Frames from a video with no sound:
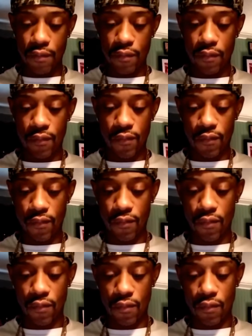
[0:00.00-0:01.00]

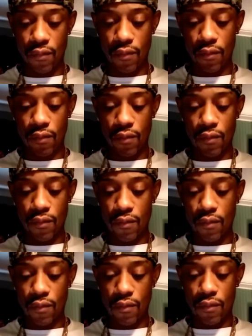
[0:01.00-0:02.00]

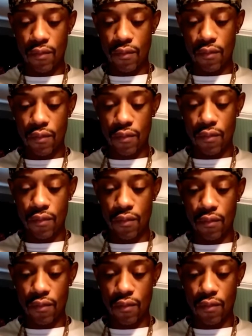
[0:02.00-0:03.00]

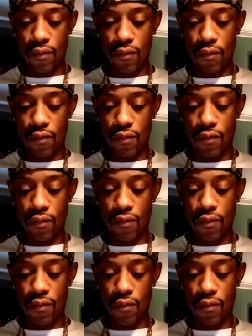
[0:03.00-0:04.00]

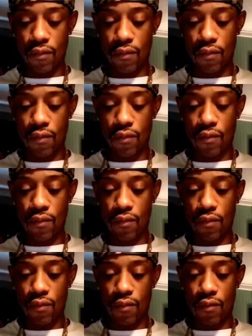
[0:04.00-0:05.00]

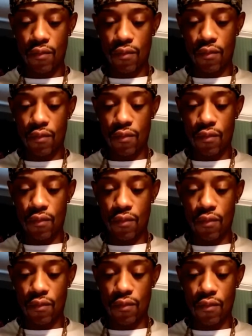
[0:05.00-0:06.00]

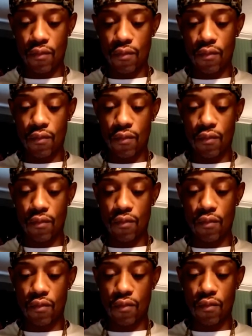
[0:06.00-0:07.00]
Nothing is said.